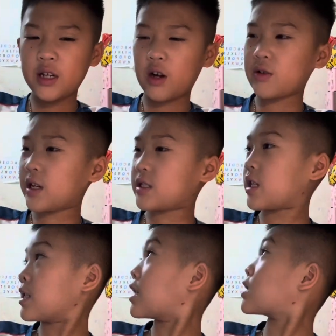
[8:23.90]
know that
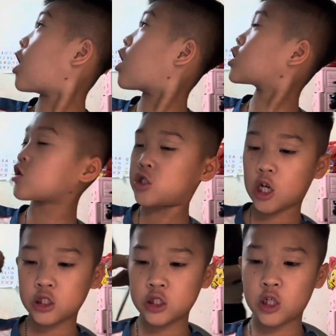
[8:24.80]
thing, there's also
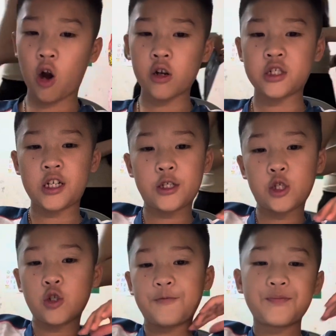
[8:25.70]
technology
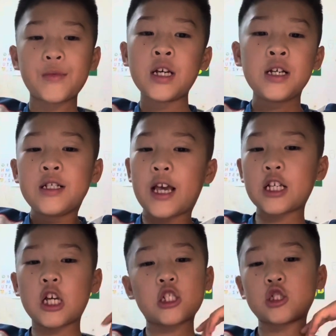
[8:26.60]
too. Yeah,
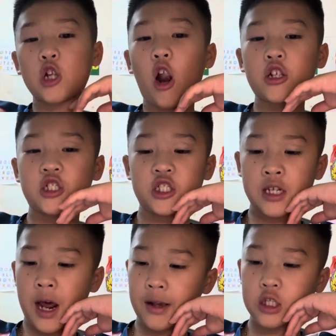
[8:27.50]
technology,
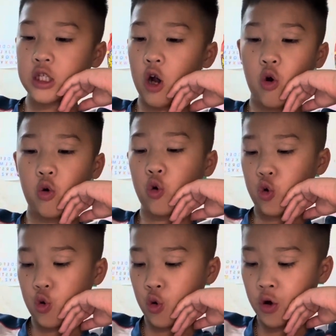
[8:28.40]
that's so
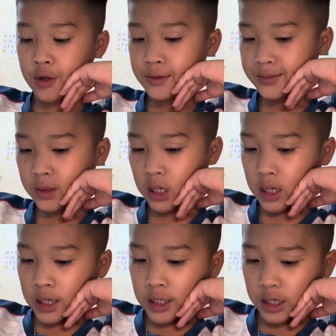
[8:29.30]
cool.
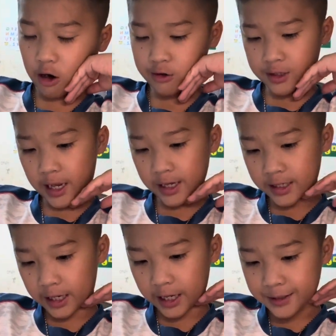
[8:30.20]
So, let's
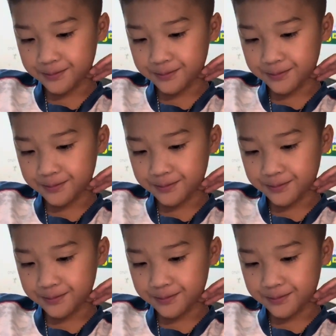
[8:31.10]
see.